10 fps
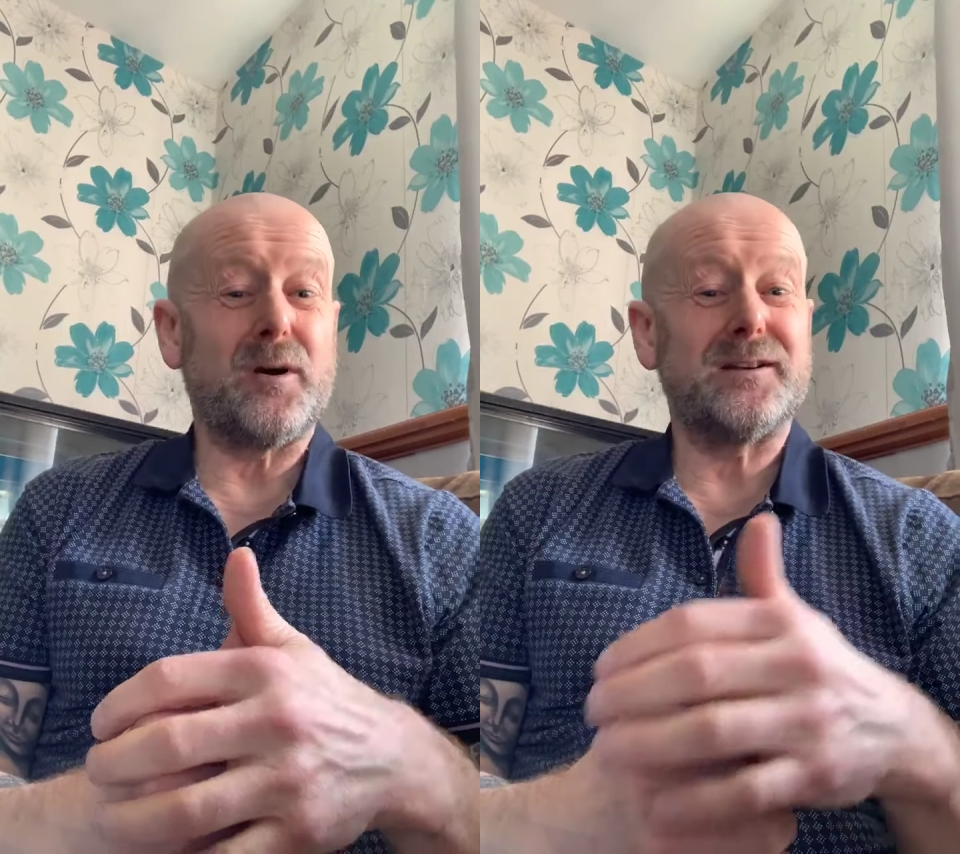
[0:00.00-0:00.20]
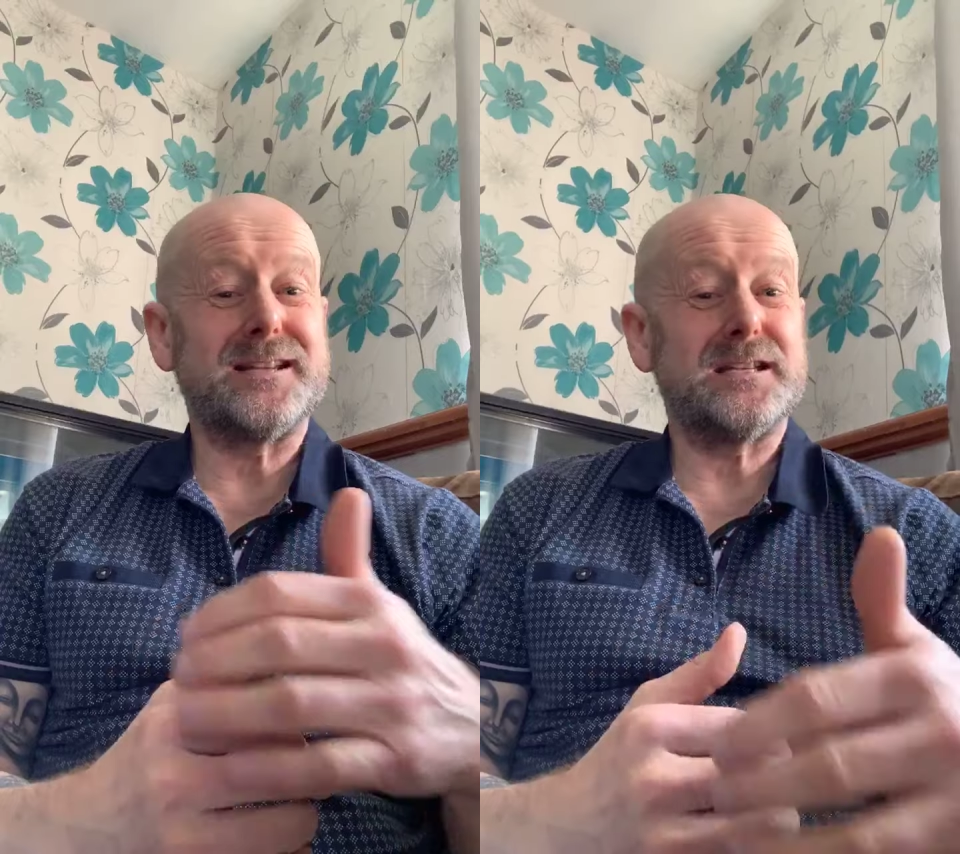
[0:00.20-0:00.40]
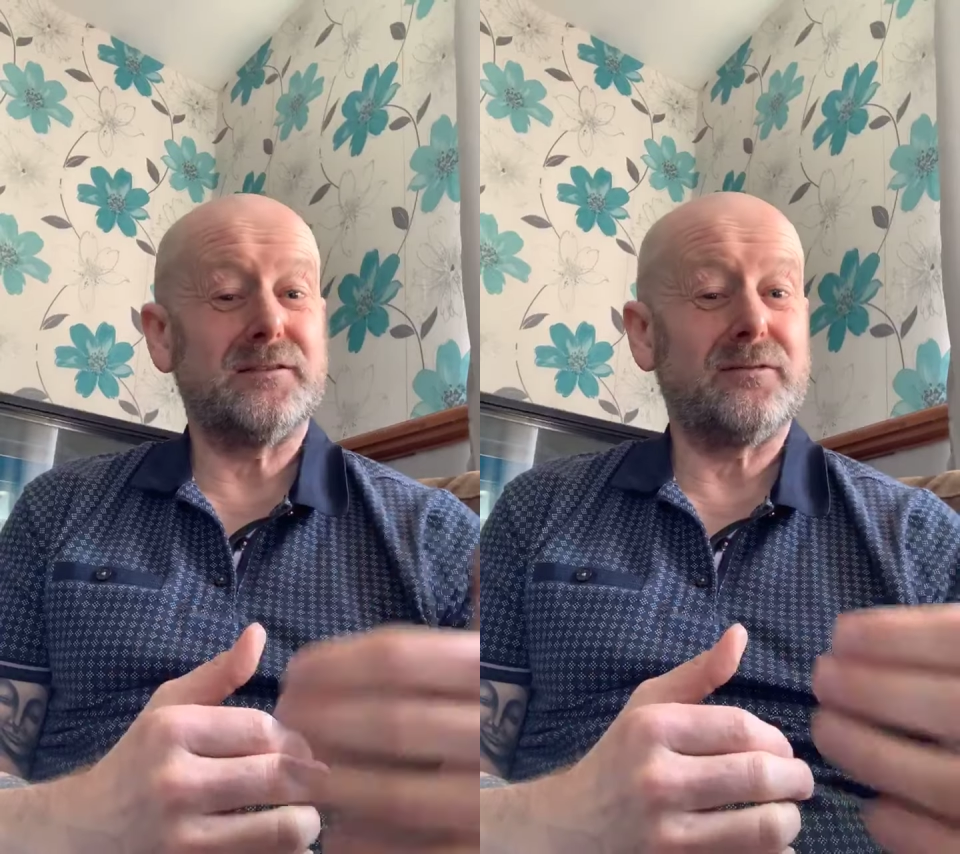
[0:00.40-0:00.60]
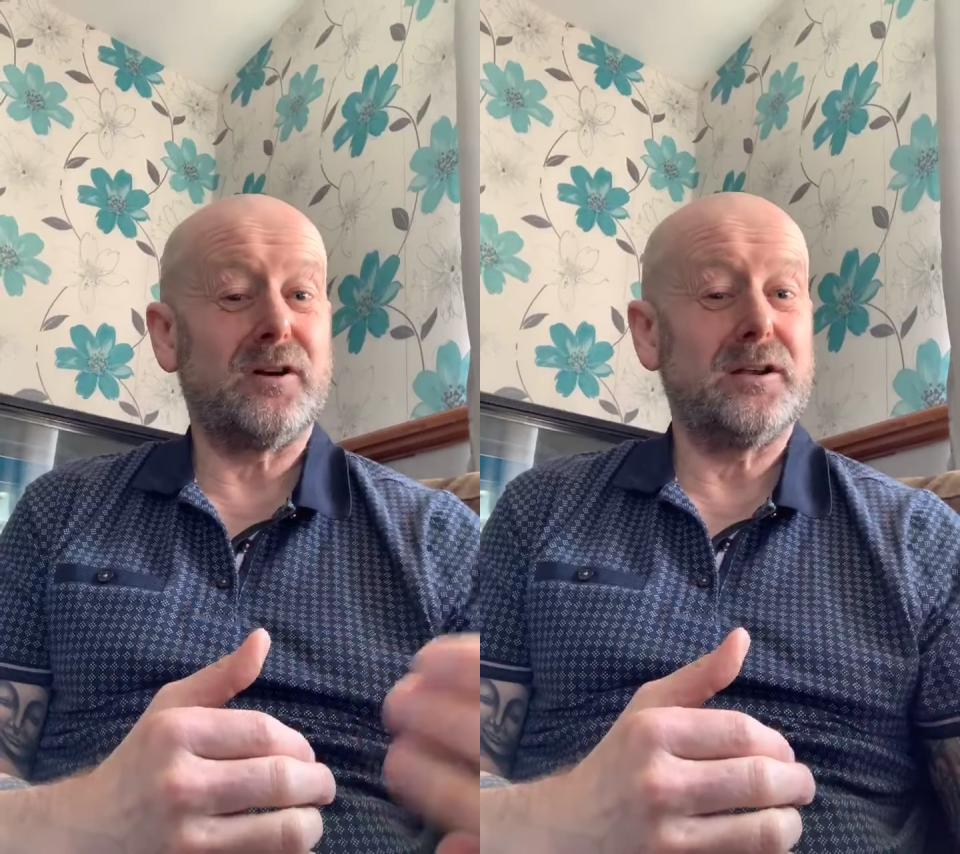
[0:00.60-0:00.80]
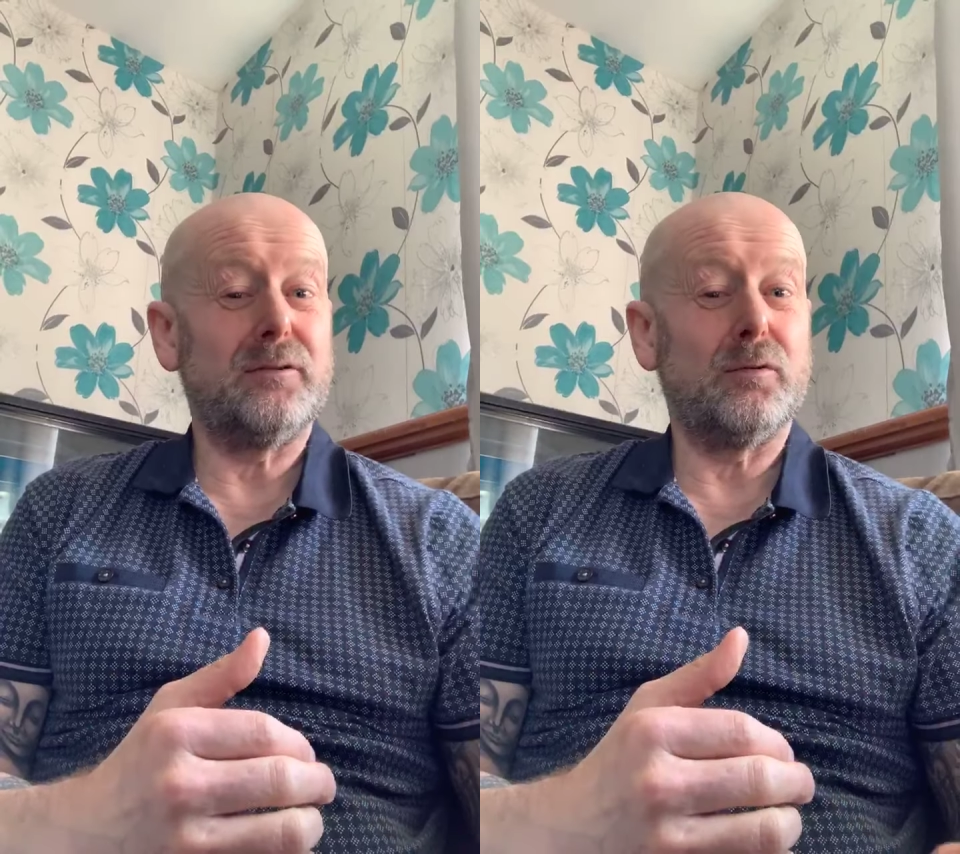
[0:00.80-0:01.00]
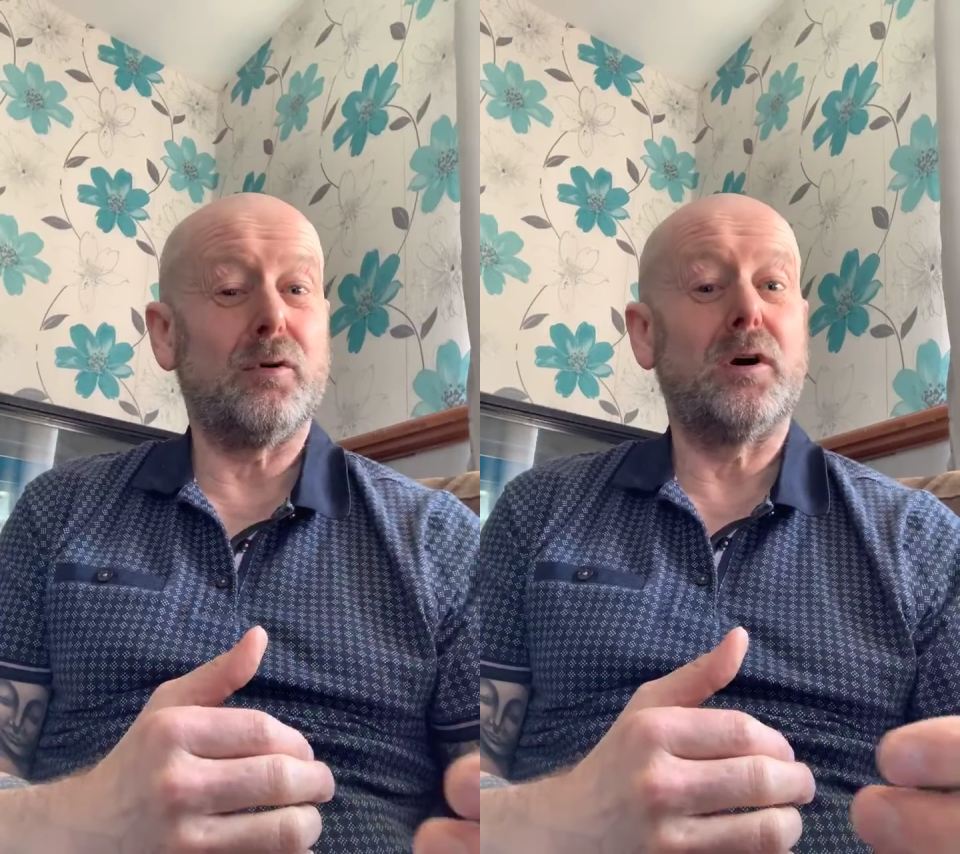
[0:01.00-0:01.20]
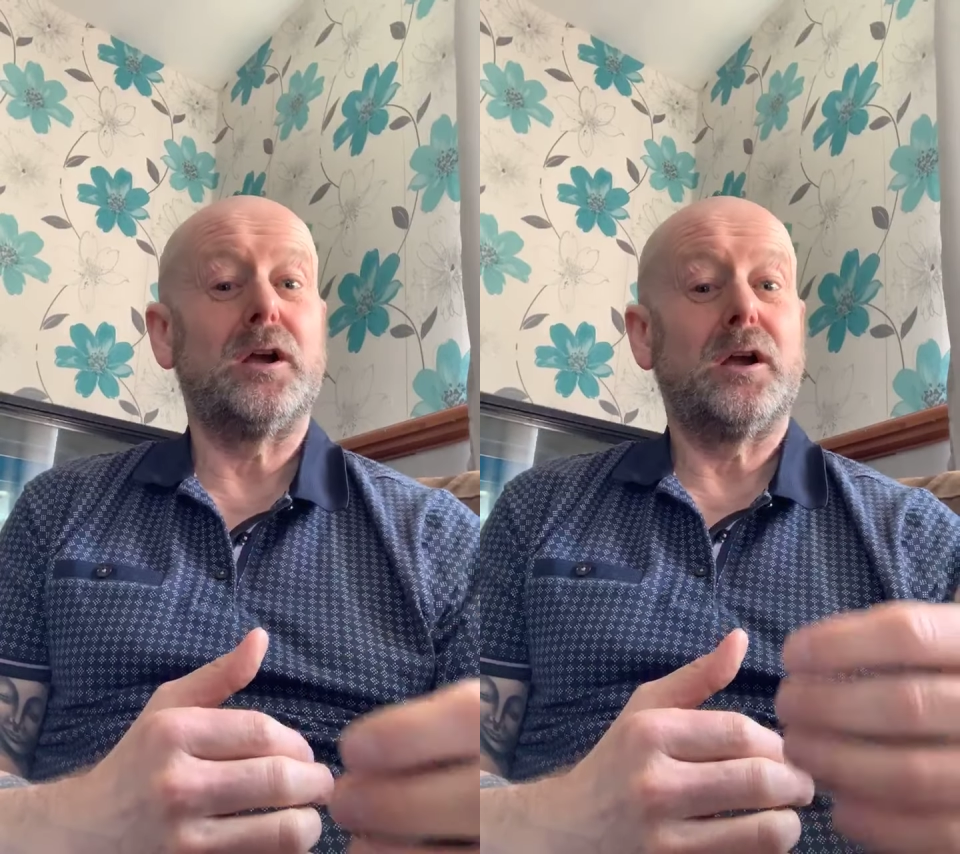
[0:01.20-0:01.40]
identifying your